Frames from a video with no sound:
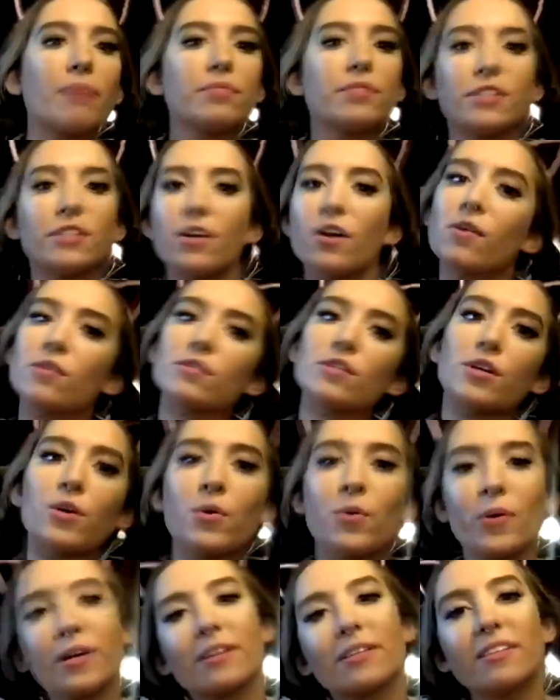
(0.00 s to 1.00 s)
you know. It was a
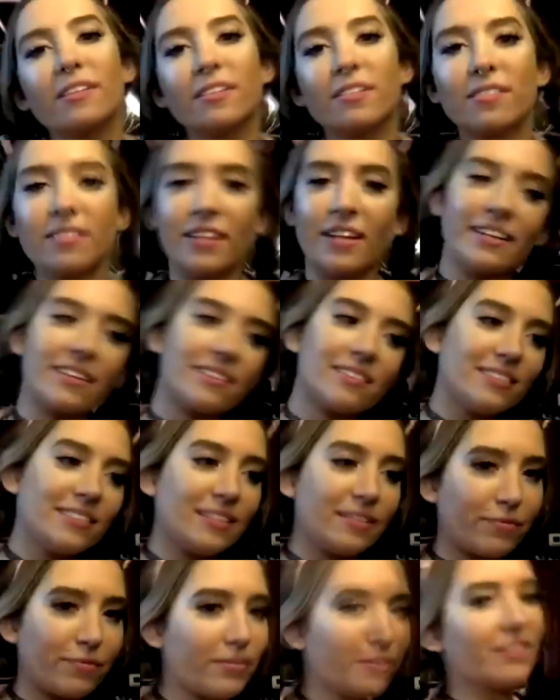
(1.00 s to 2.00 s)
quick little, like,
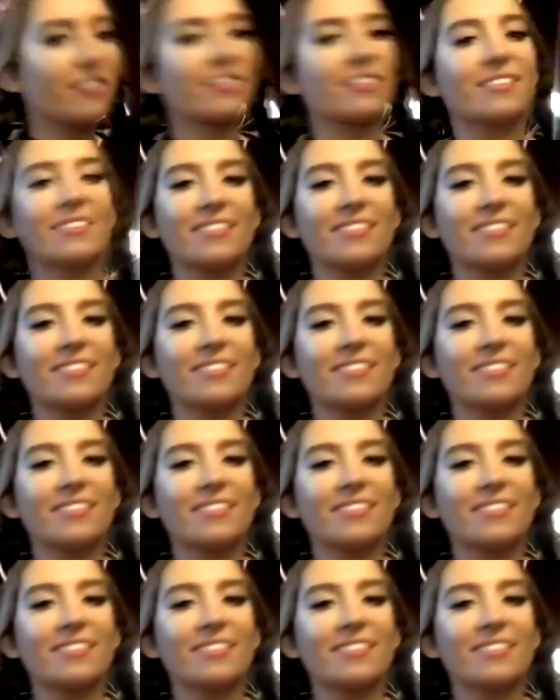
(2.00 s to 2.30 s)
let's fuck, you